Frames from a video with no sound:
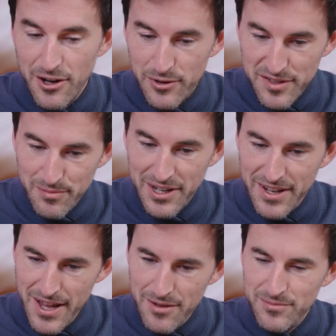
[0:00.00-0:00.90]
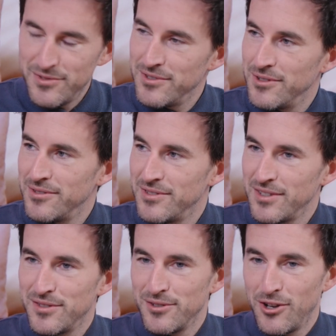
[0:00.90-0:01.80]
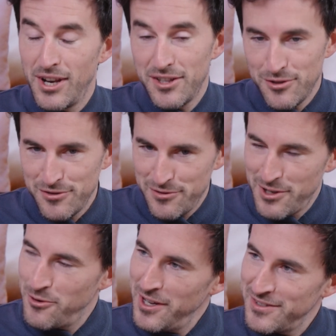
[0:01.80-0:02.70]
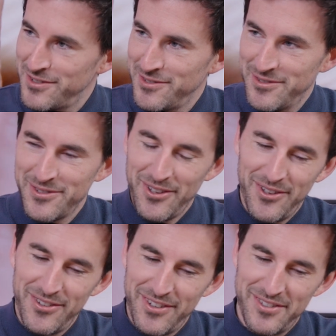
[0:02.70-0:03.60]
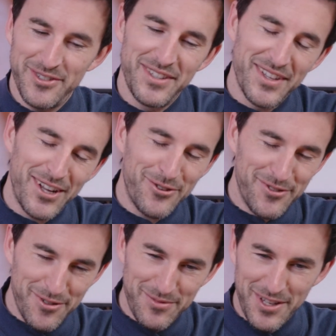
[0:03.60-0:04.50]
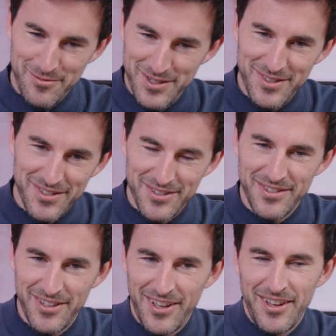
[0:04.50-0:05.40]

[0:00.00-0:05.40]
carries my name. That's a collector's request. As a designer, sometimes it's